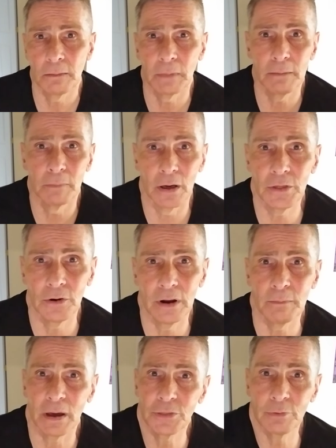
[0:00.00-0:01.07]
my mother,
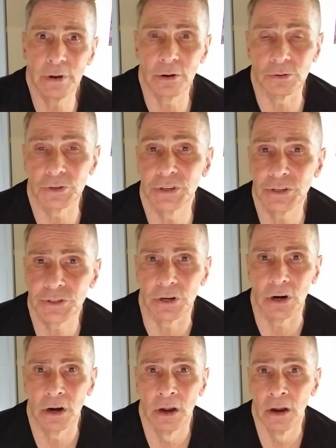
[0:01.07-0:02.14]
and my three-year-old
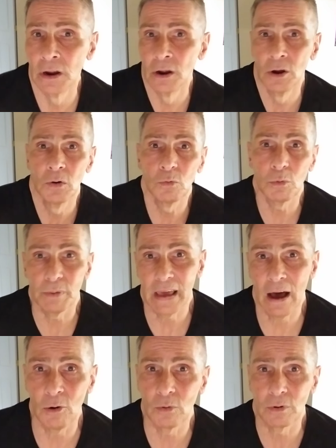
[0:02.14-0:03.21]
sister will be
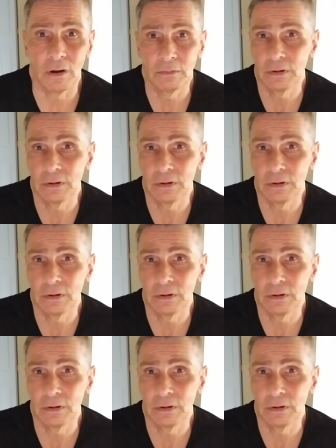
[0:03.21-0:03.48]
out.